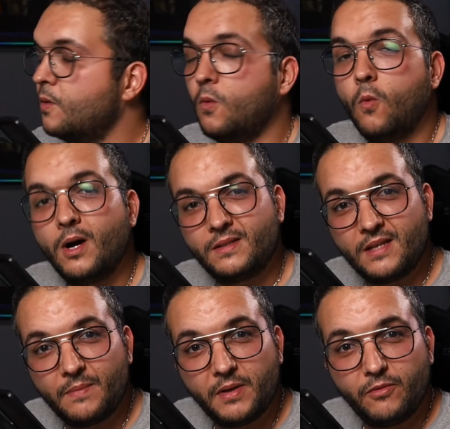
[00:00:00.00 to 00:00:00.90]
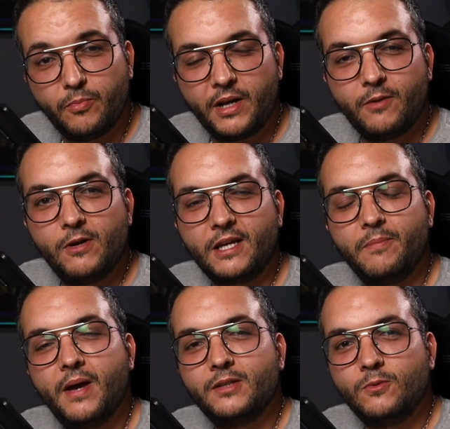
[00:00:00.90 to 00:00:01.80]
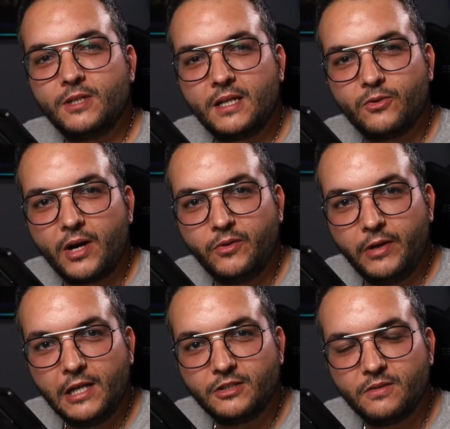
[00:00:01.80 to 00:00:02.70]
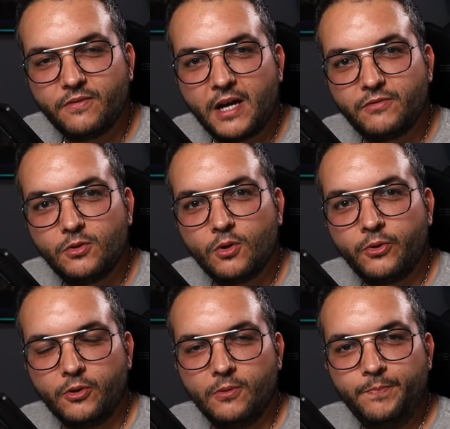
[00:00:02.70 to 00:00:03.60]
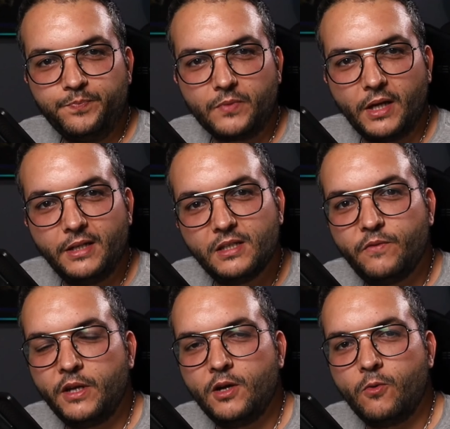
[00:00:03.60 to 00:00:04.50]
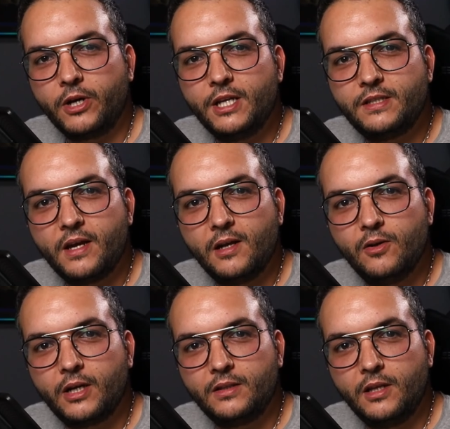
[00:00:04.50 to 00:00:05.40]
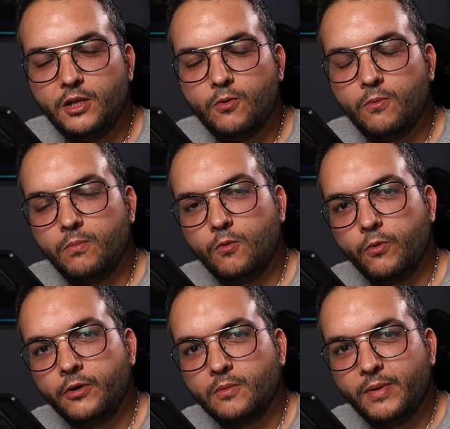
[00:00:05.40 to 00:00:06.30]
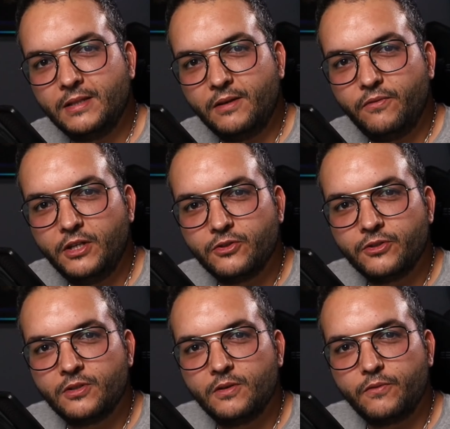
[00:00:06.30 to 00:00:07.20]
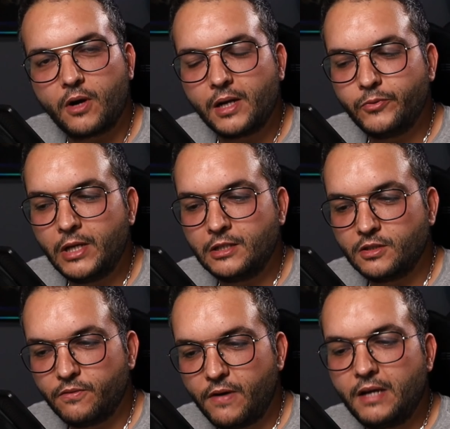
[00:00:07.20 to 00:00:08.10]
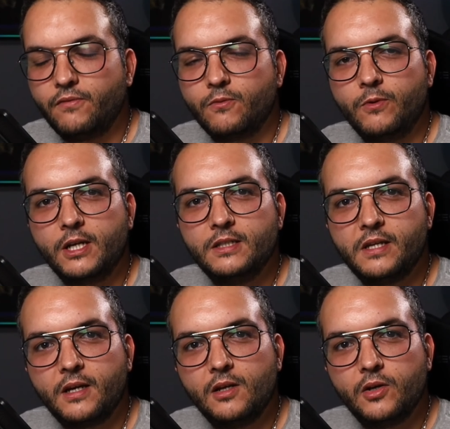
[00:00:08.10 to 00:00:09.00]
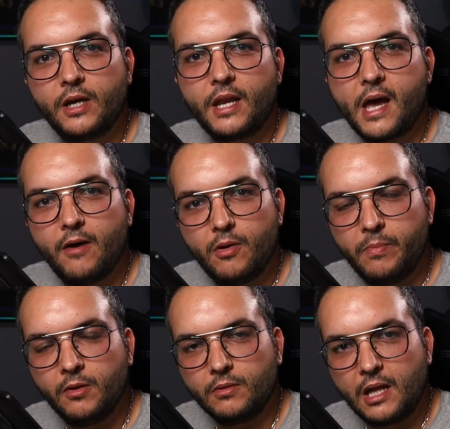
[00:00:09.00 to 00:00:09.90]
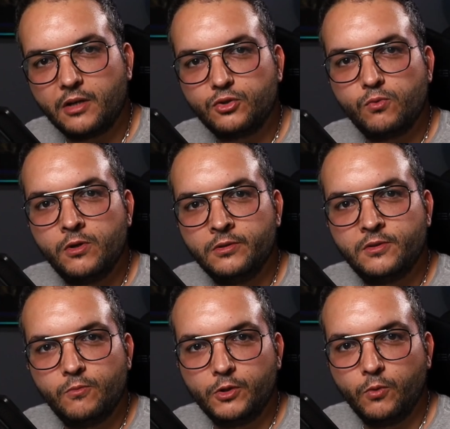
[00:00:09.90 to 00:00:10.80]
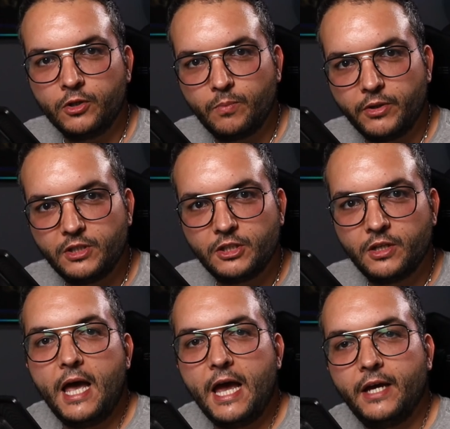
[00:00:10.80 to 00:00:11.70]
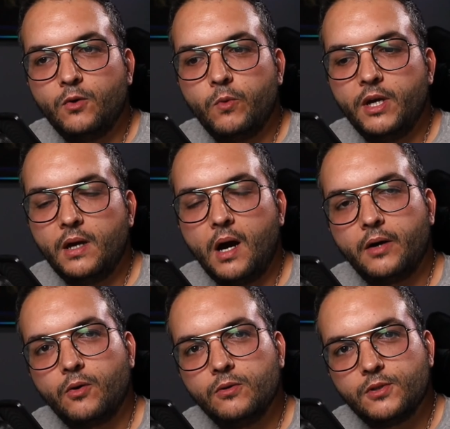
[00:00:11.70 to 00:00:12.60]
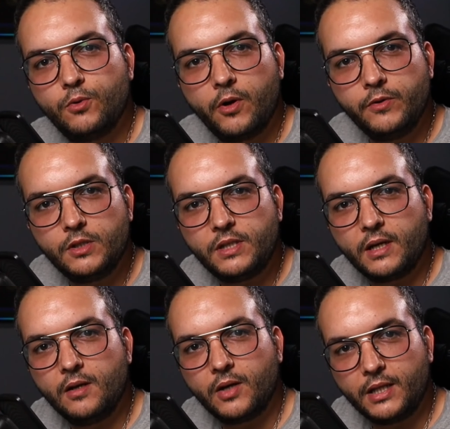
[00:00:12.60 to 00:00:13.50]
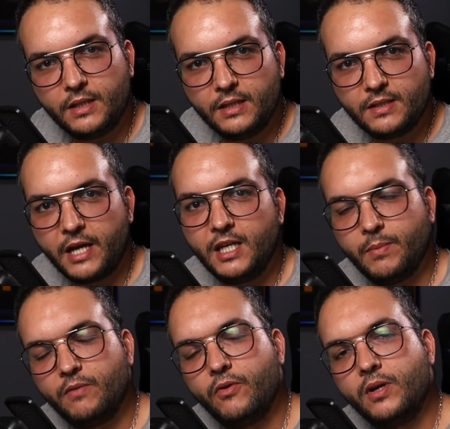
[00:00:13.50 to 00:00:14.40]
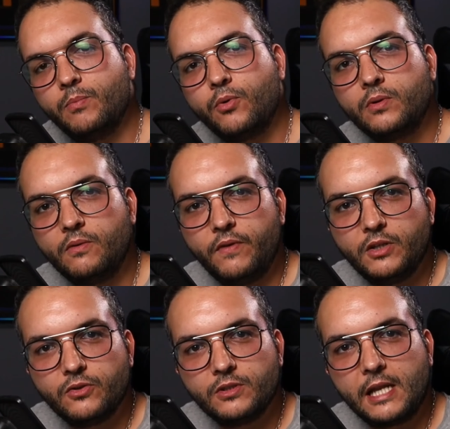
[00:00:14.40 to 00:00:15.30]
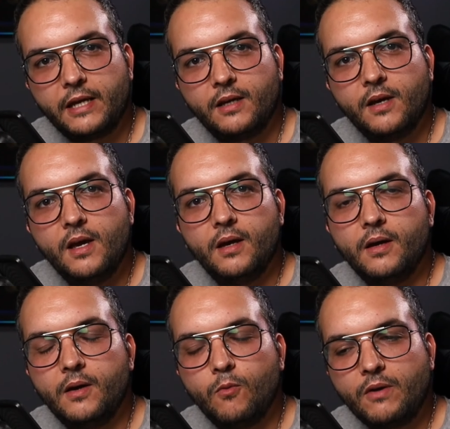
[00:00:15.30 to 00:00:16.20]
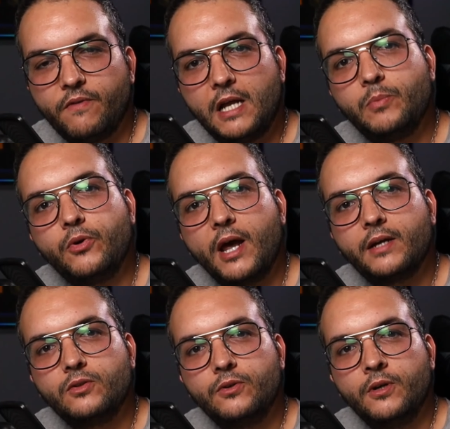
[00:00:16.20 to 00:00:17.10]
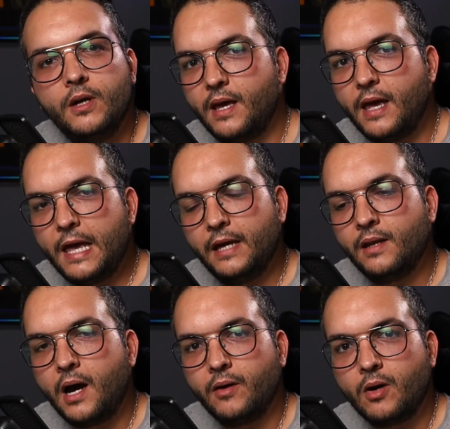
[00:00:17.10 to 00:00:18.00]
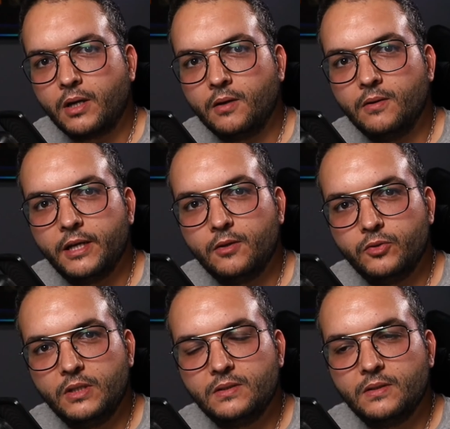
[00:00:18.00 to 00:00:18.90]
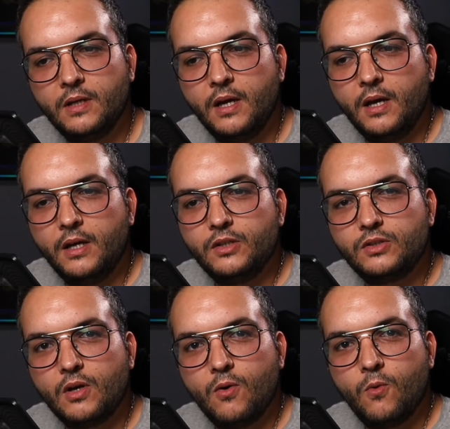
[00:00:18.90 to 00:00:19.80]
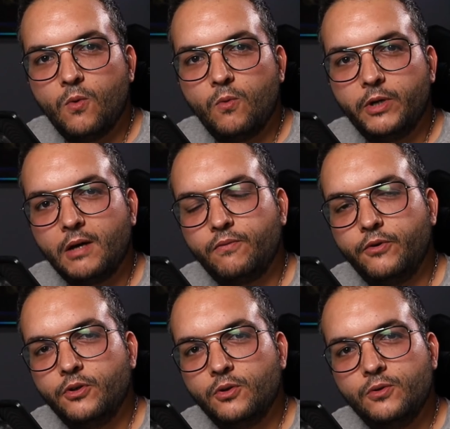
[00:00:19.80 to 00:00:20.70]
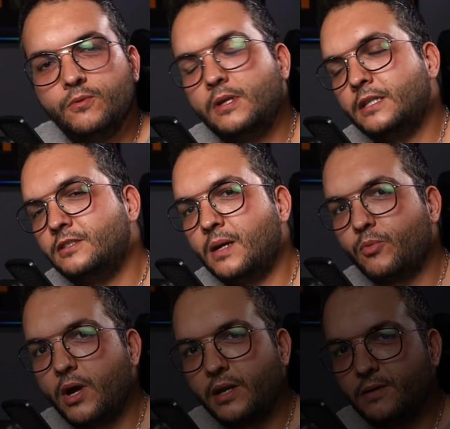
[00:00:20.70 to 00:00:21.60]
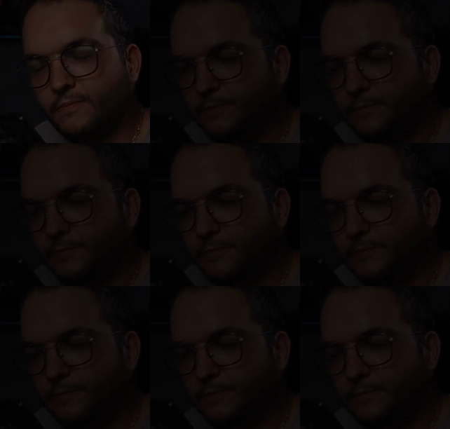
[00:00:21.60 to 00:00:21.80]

What's up everybody, welcome back to another Unreal Engine five tutorial. In this video we're going to take a look at the new world building features for Unreal Engine five. We're going to take a look at how to build large worlds with world partition, and we are also going to take a look at the tiny but very important features like uh, one file per actor and hierarchical L O Ds. So without further ado, let's jump right in.